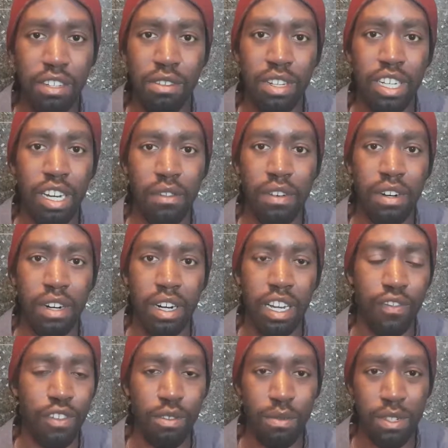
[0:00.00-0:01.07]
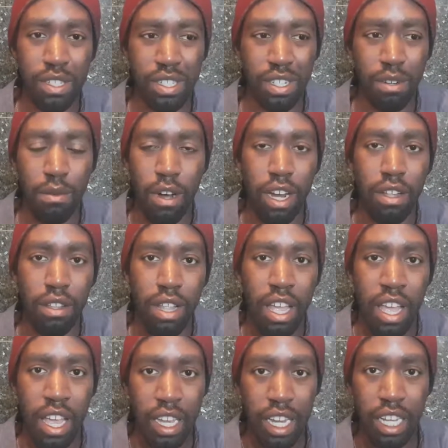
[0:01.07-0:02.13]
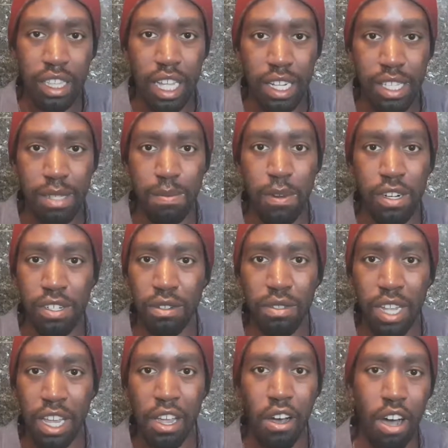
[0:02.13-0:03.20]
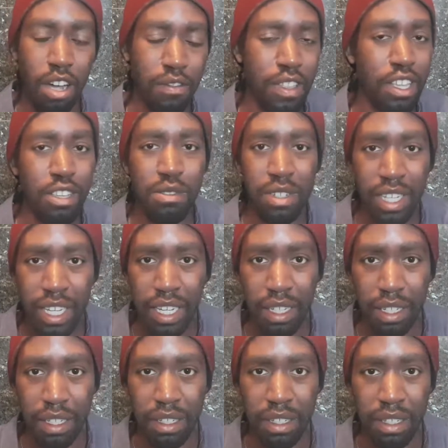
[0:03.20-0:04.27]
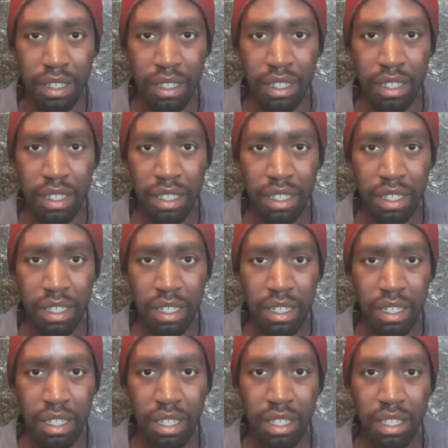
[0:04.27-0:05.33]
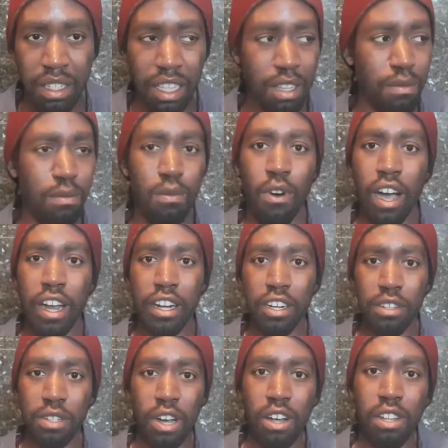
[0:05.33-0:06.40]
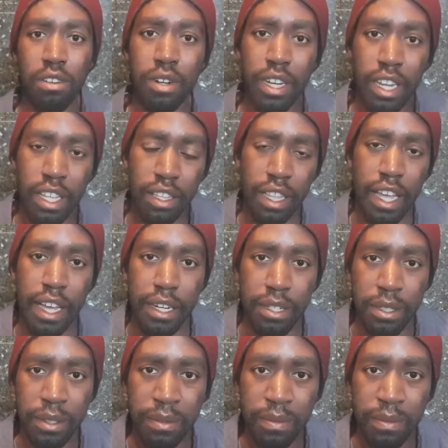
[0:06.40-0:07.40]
you can never, every once in a while, get that special day off that you need. Like, why are you tolerating that?